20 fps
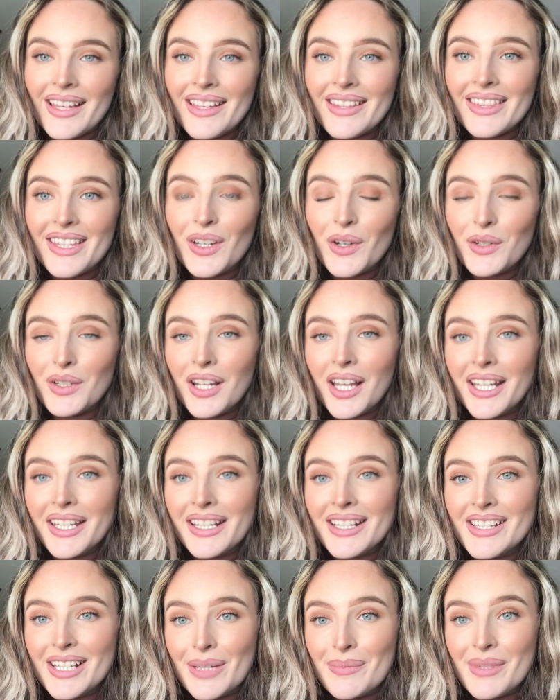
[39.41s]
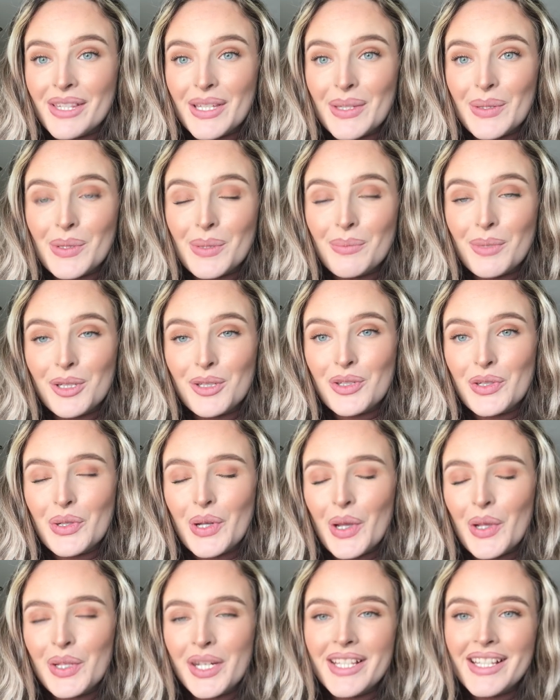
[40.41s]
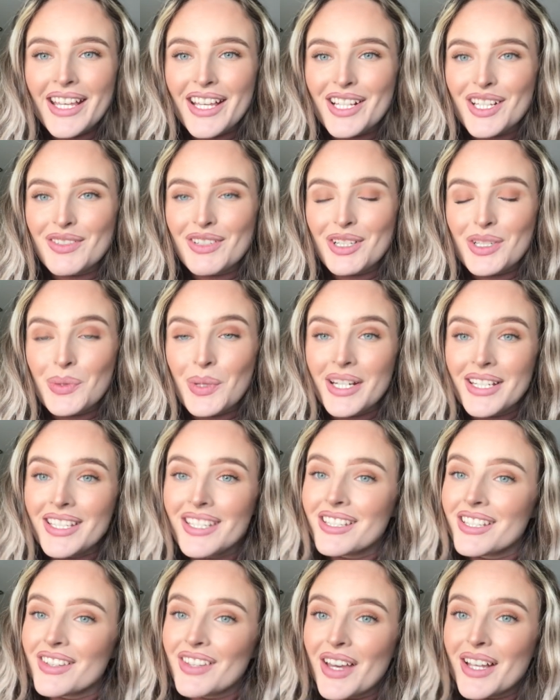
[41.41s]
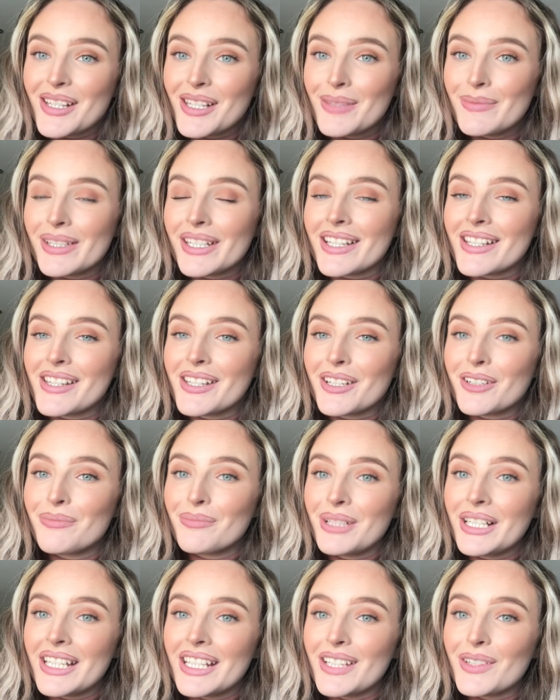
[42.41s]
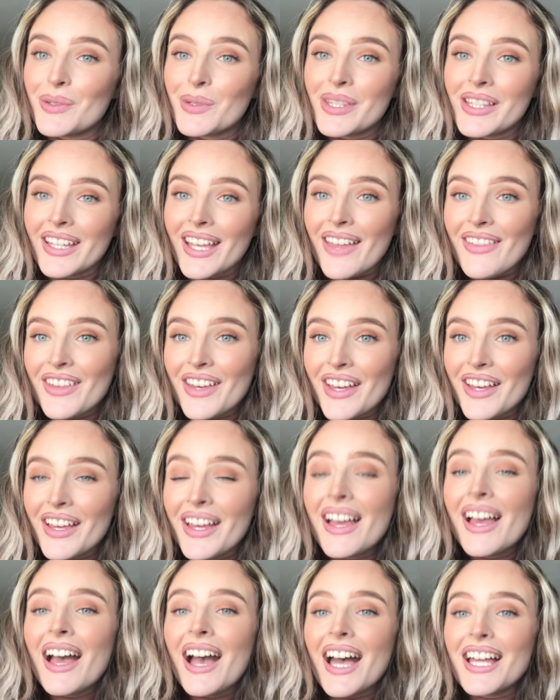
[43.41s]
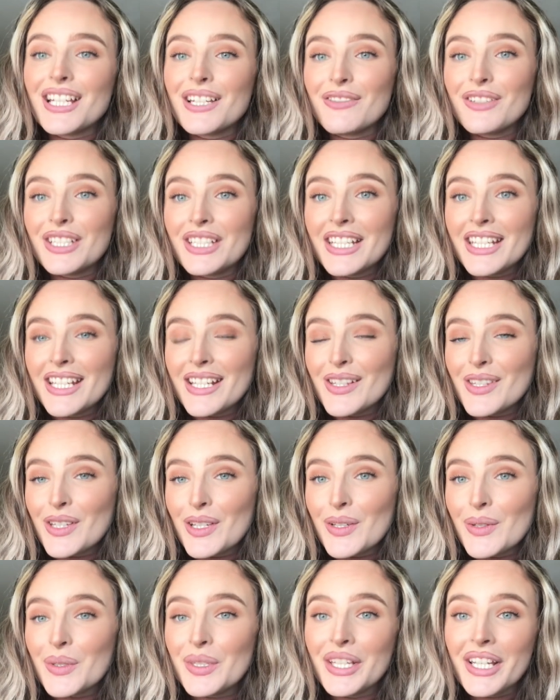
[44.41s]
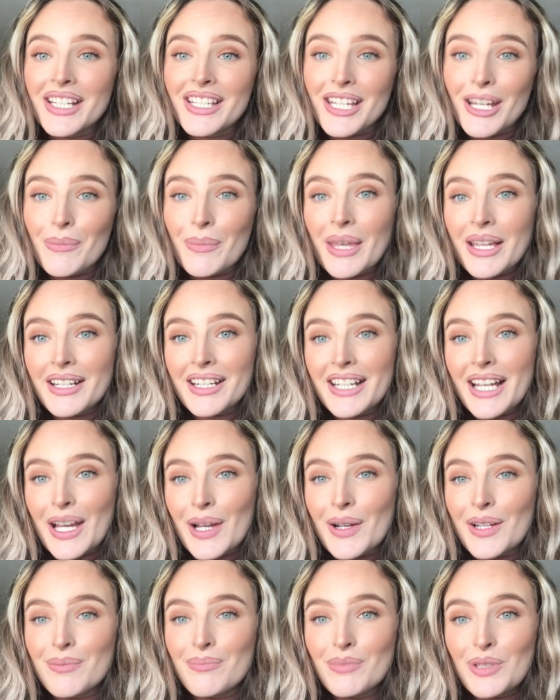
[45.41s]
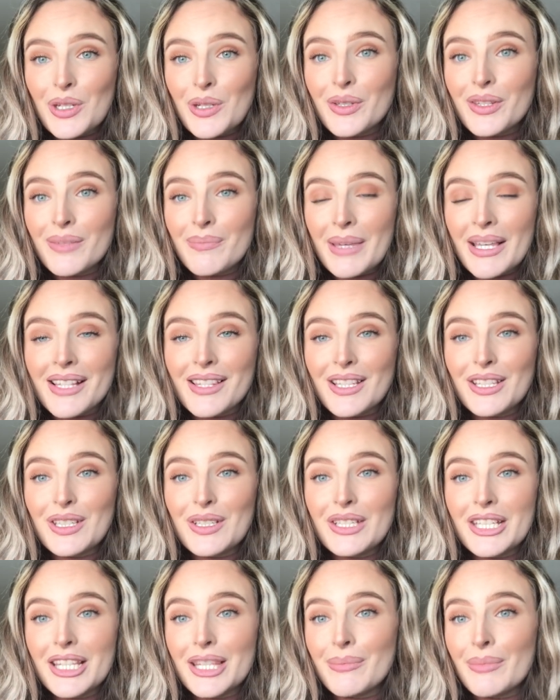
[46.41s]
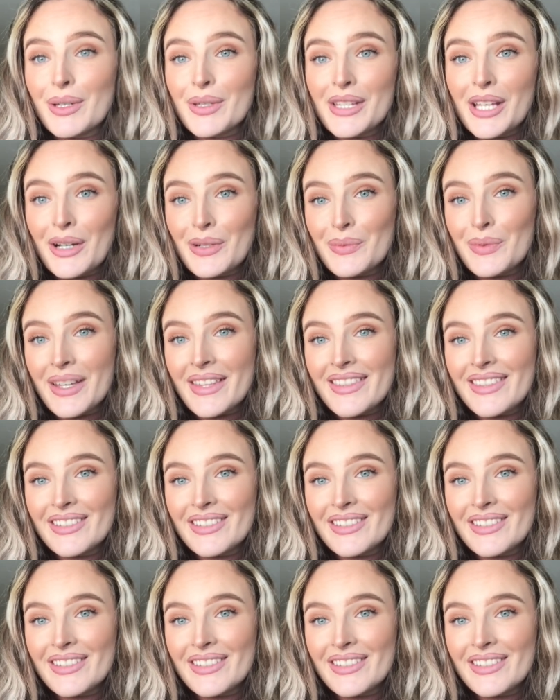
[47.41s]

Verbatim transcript: The online exam skills module only takes around 20 to 30 minutes to complete altogether and if you need to, you can dip in and out and choose the bits that you need the most help with.